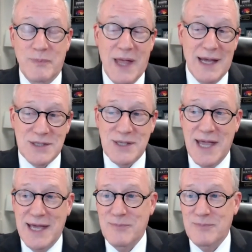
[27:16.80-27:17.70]
actually
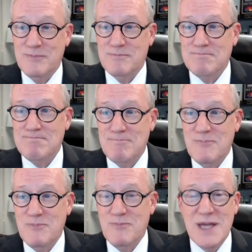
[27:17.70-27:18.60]
had
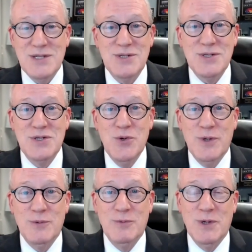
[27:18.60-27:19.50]
patients do
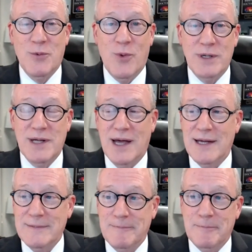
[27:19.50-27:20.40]
it. One
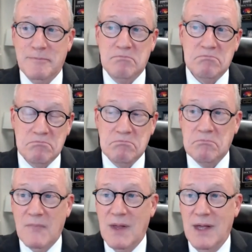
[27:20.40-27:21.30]
guy,
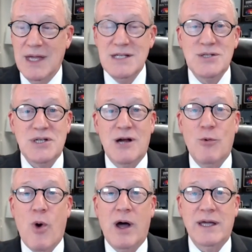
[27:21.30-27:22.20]
he just started
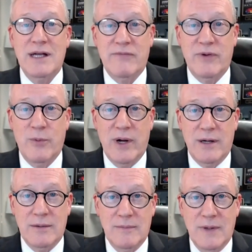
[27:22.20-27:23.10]
walking everywhere.
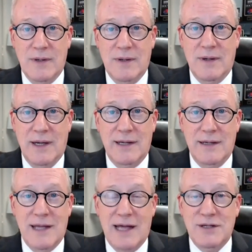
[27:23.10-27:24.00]
And
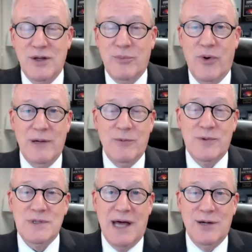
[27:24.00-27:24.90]
it got to the point where it
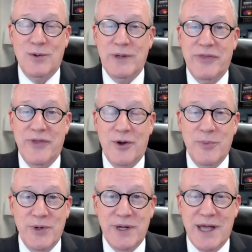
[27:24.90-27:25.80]
was not only
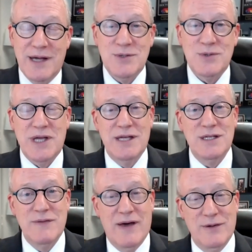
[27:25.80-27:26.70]
therapeutic exercise,
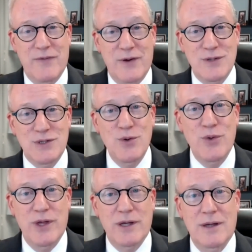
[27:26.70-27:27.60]
he found it very
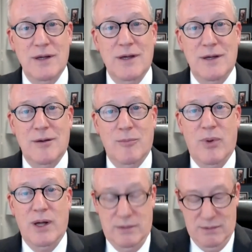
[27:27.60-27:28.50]
soothing,
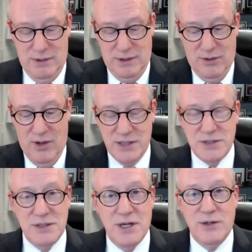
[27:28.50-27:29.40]
but he lost
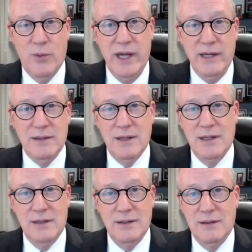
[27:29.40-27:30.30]
a ton of weight
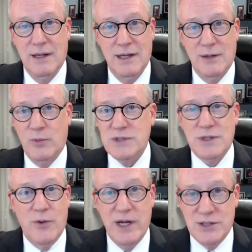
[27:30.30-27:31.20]
and was
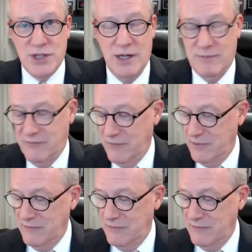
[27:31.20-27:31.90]
in great shape for